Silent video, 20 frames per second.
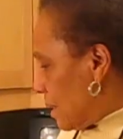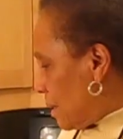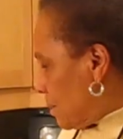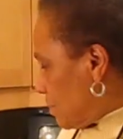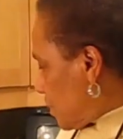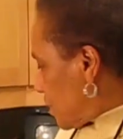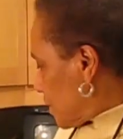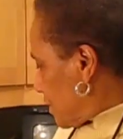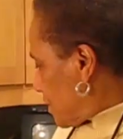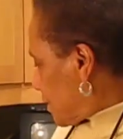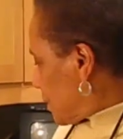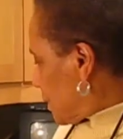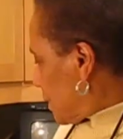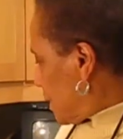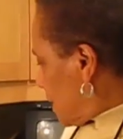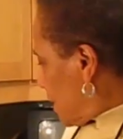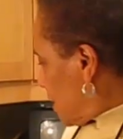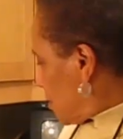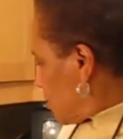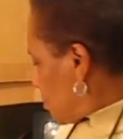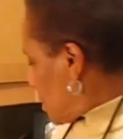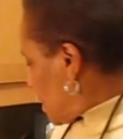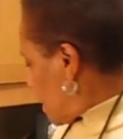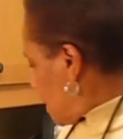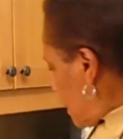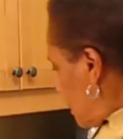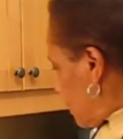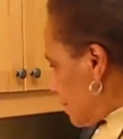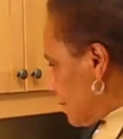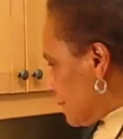But initially,
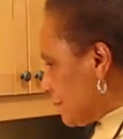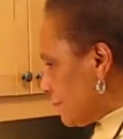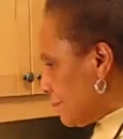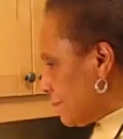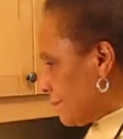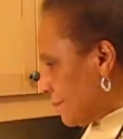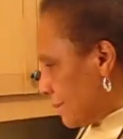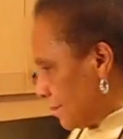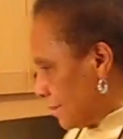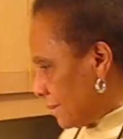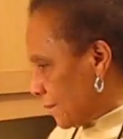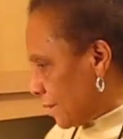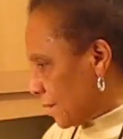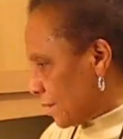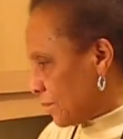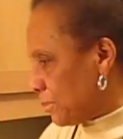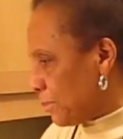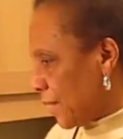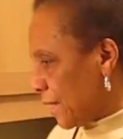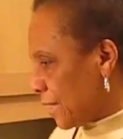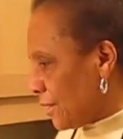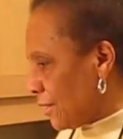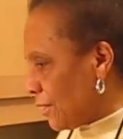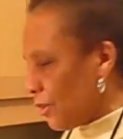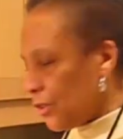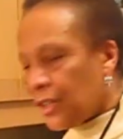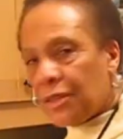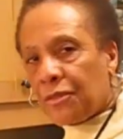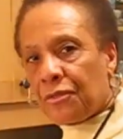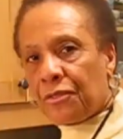it's better
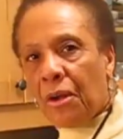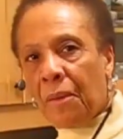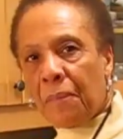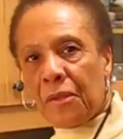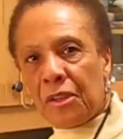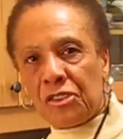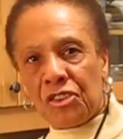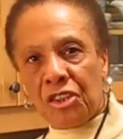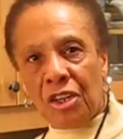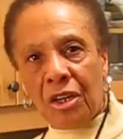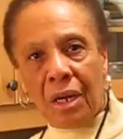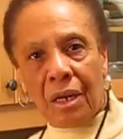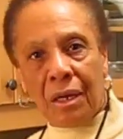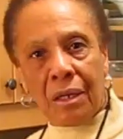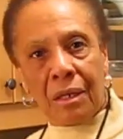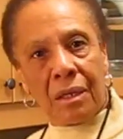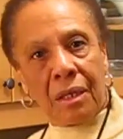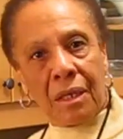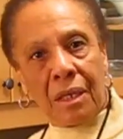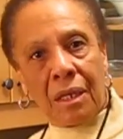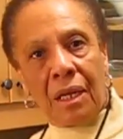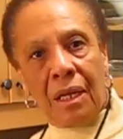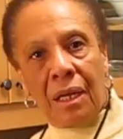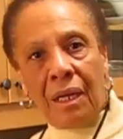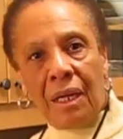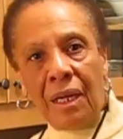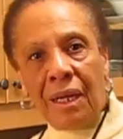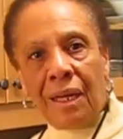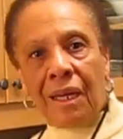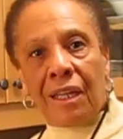looking from the jar,
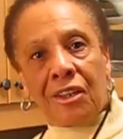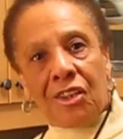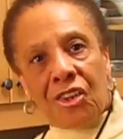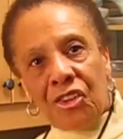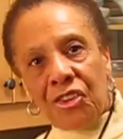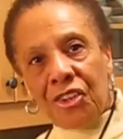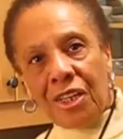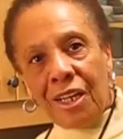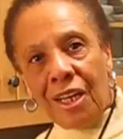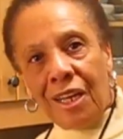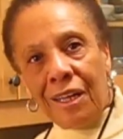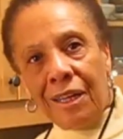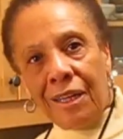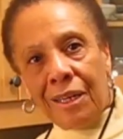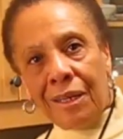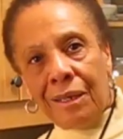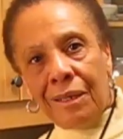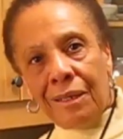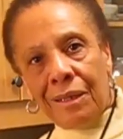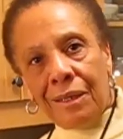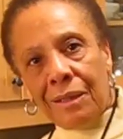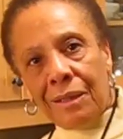and nothing like